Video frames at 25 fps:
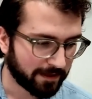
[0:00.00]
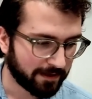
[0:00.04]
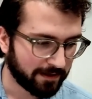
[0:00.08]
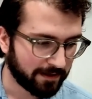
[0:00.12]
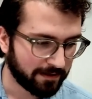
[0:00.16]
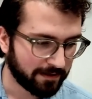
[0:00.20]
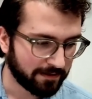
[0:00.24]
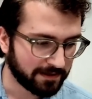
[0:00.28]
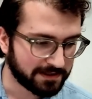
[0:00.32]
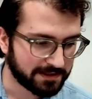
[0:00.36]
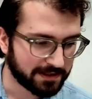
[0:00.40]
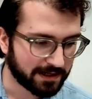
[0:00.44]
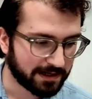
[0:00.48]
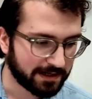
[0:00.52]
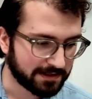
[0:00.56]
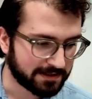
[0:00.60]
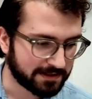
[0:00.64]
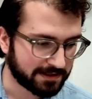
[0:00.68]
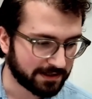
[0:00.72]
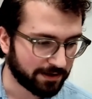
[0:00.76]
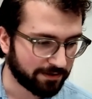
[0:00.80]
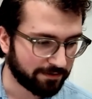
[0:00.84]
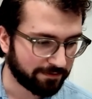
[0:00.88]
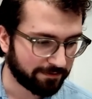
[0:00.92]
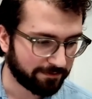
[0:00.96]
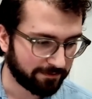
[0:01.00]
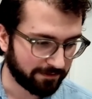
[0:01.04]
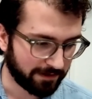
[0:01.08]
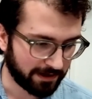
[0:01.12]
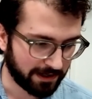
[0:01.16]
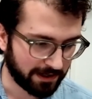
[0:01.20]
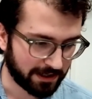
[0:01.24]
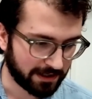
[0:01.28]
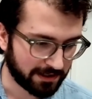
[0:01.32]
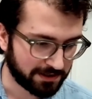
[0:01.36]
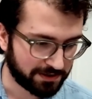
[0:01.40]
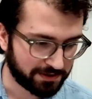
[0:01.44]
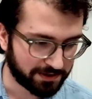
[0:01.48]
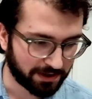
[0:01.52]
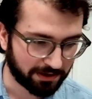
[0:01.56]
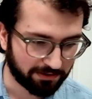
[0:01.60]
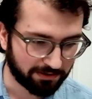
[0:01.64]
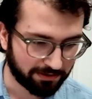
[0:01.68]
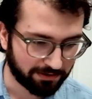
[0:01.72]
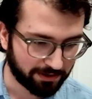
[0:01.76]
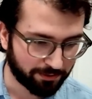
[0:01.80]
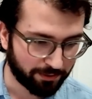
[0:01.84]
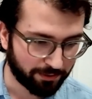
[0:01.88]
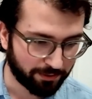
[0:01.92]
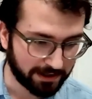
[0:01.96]
This dye itself is generally
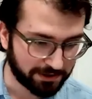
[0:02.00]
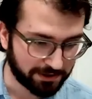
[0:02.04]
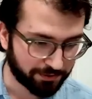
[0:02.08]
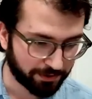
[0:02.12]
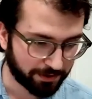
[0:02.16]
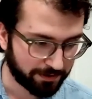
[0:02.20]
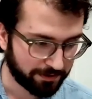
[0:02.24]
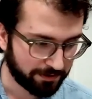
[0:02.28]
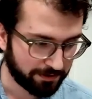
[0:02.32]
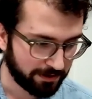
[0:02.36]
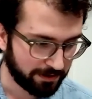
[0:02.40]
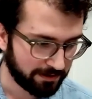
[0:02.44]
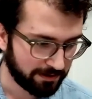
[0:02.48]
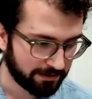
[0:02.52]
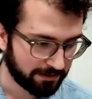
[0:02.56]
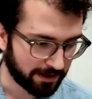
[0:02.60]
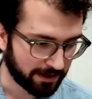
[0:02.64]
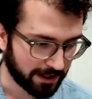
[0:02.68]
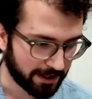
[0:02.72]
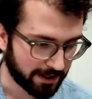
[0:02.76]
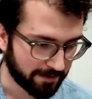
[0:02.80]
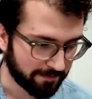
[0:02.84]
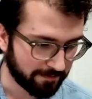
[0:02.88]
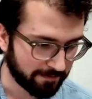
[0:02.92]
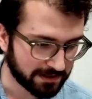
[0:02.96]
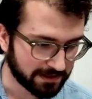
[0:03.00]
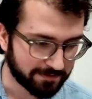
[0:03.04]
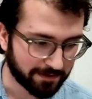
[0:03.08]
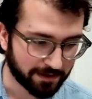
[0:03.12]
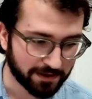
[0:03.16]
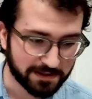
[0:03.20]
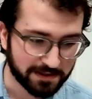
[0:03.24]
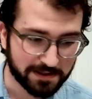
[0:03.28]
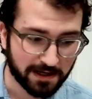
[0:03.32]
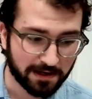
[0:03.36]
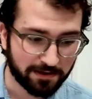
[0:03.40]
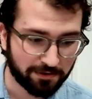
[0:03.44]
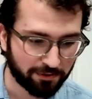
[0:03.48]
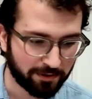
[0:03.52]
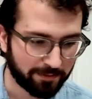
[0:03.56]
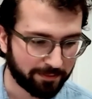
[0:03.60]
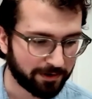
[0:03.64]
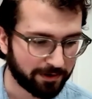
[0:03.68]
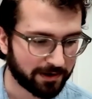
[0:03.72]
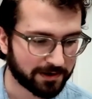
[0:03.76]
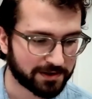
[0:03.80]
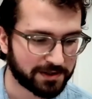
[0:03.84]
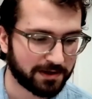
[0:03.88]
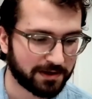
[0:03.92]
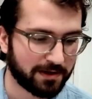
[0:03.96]
quite true as far as color
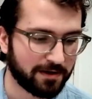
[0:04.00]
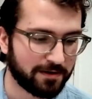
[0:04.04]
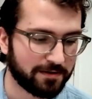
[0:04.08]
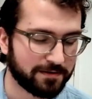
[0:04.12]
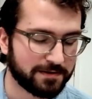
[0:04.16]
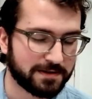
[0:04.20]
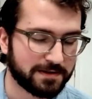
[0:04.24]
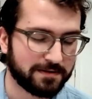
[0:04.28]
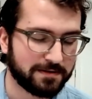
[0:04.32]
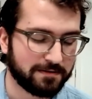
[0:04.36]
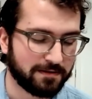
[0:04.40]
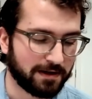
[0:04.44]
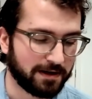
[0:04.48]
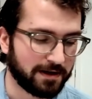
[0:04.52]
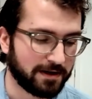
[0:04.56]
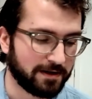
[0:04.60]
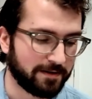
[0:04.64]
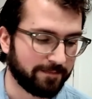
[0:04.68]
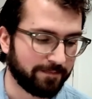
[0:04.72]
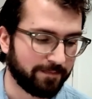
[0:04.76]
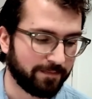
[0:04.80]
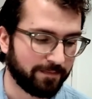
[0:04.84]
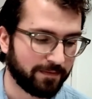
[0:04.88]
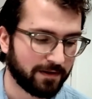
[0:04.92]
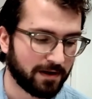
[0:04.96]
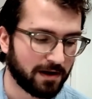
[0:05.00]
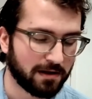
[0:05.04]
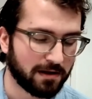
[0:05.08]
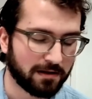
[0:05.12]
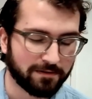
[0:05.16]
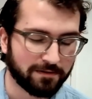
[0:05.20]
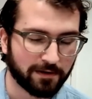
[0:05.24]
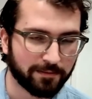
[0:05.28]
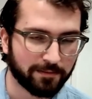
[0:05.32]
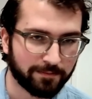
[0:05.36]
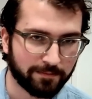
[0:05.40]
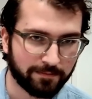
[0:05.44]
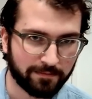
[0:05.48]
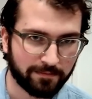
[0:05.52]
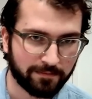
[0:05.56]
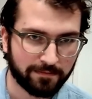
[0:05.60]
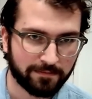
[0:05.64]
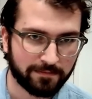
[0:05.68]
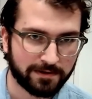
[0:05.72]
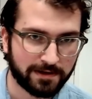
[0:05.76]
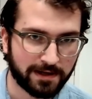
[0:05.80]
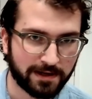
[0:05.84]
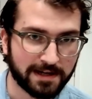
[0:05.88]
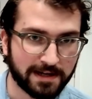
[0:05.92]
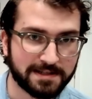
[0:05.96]
reproduction goes. All of our
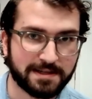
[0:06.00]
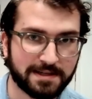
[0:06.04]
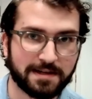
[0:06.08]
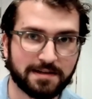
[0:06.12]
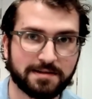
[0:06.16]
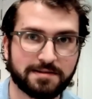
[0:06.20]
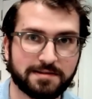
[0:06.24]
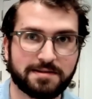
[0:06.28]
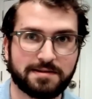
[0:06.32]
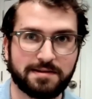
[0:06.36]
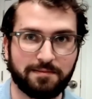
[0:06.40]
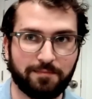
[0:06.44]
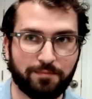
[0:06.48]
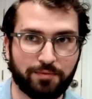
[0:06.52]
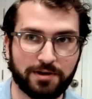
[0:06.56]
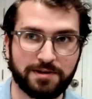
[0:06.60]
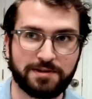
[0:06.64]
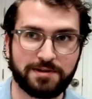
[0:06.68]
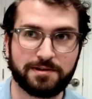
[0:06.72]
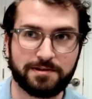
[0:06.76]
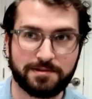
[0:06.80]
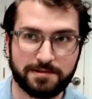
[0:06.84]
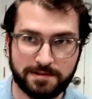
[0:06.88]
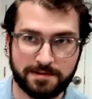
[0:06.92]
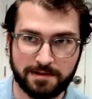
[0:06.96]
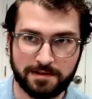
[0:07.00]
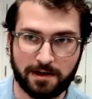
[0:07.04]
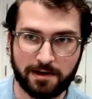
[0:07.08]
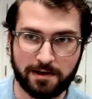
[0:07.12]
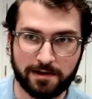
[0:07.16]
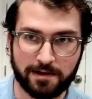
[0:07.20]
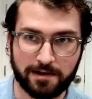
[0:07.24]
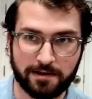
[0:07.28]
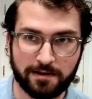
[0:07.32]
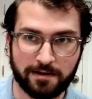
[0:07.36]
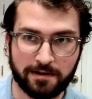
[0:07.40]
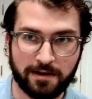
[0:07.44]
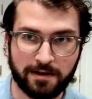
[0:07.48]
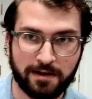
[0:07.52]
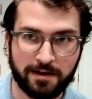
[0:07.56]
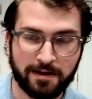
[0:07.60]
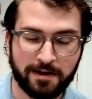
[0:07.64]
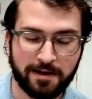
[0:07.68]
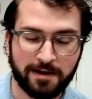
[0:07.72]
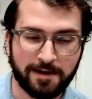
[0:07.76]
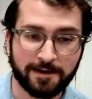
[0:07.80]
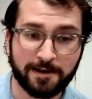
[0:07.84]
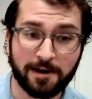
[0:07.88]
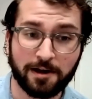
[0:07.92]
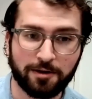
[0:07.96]
dye sets and printers are
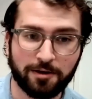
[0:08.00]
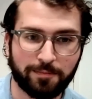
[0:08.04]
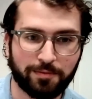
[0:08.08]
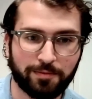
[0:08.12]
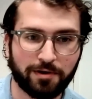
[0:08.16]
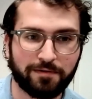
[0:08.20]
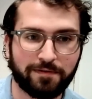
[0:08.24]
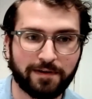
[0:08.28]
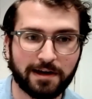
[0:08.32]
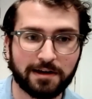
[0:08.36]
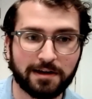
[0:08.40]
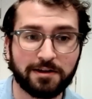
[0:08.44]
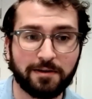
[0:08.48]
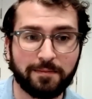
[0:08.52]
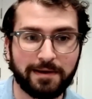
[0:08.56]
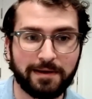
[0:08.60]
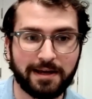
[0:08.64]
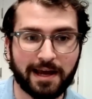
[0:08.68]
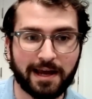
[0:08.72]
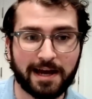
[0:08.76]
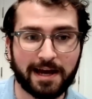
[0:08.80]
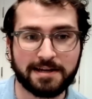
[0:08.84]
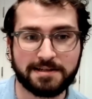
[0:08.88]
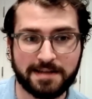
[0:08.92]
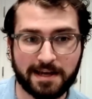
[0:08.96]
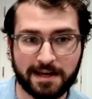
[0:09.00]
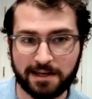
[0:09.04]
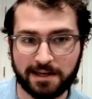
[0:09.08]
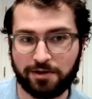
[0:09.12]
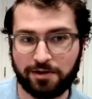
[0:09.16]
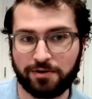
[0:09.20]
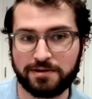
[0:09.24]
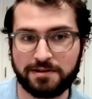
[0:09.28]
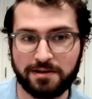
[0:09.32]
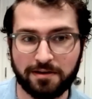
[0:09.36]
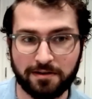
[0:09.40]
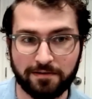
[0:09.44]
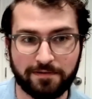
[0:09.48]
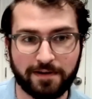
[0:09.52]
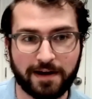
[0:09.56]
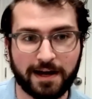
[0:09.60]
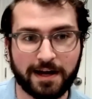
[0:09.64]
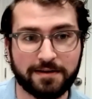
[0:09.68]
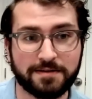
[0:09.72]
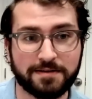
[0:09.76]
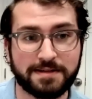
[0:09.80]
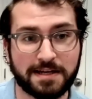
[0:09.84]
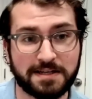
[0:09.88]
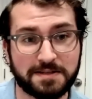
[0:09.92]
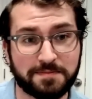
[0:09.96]
color profiled to be as accurate to the
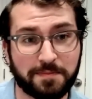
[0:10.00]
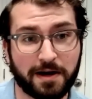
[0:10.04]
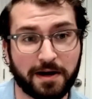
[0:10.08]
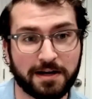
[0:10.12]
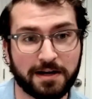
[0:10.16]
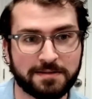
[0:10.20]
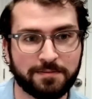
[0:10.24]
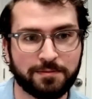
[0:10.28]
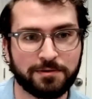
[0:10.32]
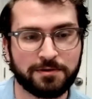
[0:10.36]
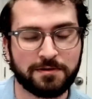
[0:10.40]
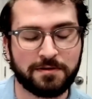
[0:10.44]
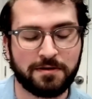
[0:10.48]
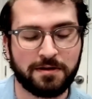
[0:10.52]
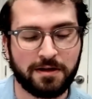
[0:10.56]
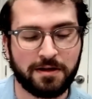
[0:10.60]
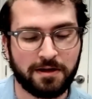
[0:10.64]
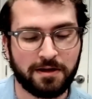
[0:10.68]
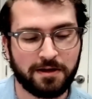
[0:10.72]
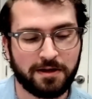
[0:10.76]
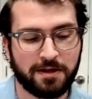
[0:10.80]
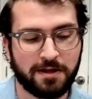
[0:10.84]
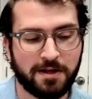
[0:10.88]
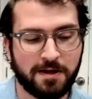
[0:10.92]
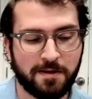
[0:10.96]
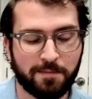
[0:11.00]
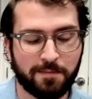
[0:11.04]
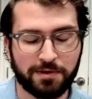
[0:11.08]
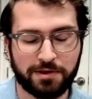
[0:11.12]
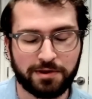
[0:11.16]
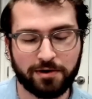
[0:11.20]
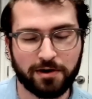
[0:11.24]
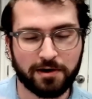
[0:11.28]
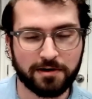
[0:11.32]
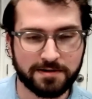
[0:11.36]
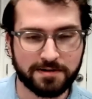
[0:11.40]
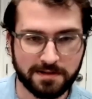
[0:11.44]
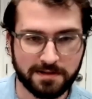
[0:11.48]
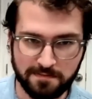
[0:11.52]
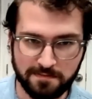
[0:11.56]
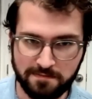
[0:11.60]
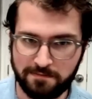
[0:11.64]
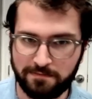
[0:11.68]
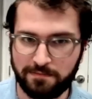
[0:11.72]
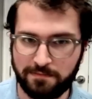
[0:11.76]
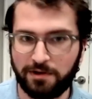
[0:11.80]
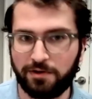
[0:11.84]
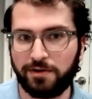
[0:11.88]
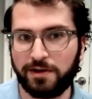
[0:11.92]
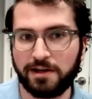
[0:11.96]
files as possible, but there are some
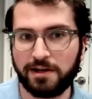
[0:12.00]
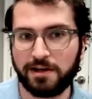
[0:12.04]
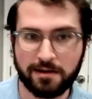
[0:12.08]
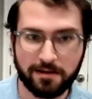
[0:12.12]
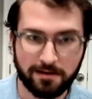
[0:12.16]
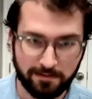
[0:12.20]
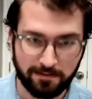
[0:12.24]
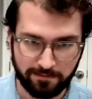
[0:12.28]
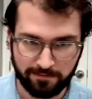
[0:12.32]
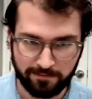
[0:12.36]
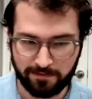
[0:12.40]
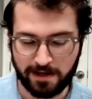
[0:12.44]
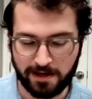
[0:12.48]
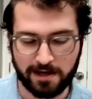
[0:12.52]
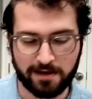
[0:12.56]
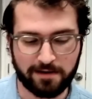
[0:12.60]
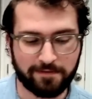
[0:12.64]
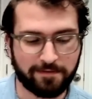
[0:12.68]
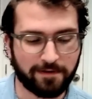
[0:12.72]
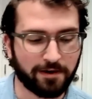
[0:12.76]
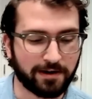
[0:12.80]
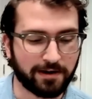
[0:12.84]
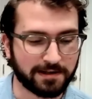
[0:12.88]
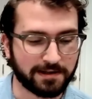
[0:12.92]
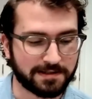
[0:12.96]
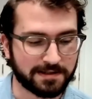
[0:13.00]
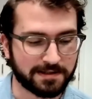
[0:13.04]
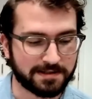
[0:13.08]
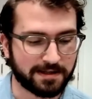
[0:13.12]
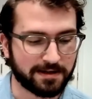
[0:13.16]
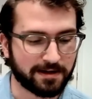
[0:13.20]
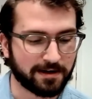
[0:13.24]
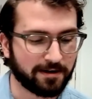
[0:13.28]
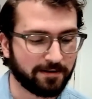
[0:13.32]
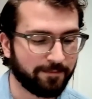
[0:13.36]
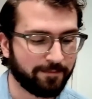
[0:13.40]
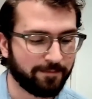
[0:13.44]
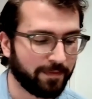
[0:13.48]
unique variances there.